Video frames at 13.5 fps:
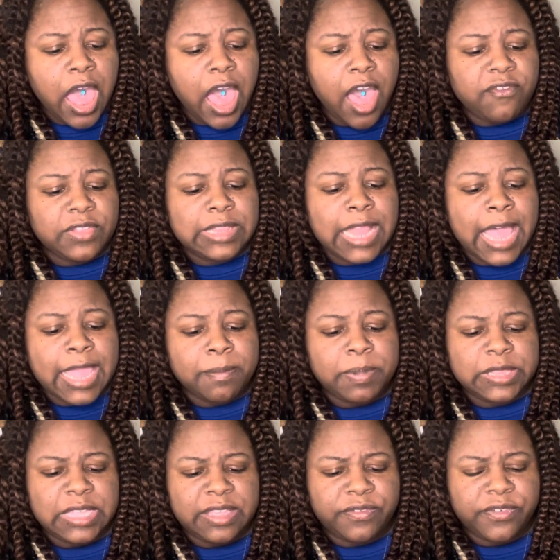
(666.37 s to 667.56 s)
of like
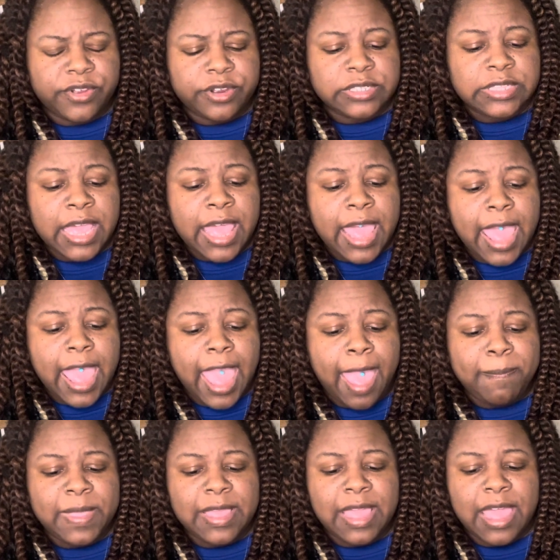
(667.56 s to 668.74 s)
believers and
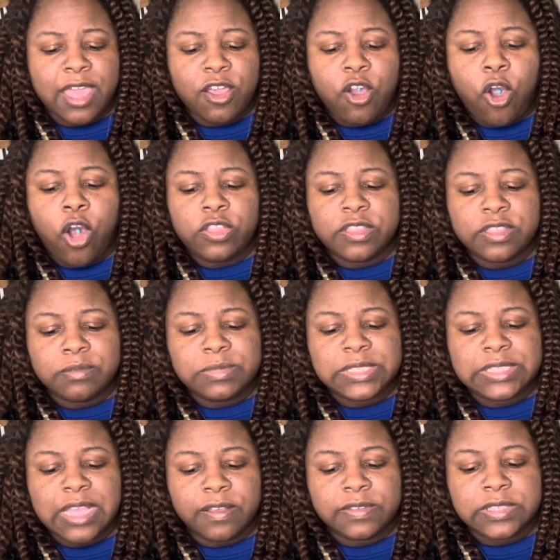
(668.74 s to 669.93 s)
began calling
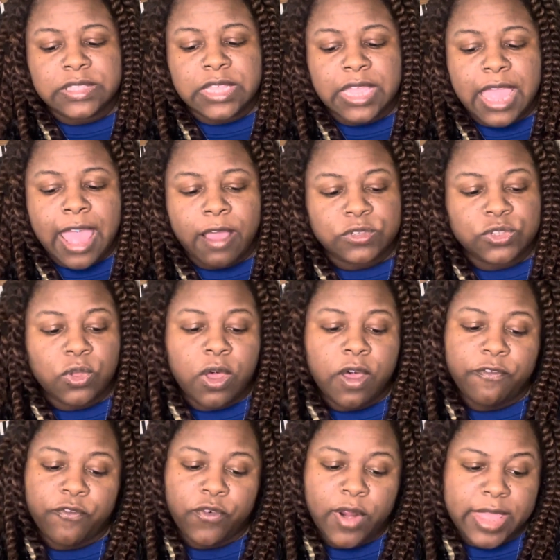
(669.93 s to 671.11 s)
themselves the Council of
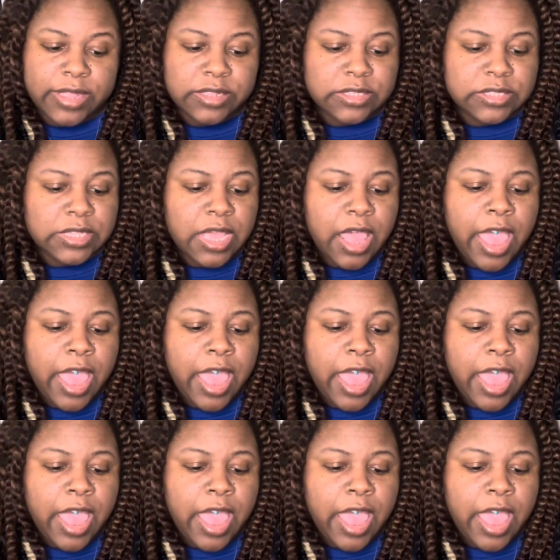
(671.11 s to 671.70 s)
Friends.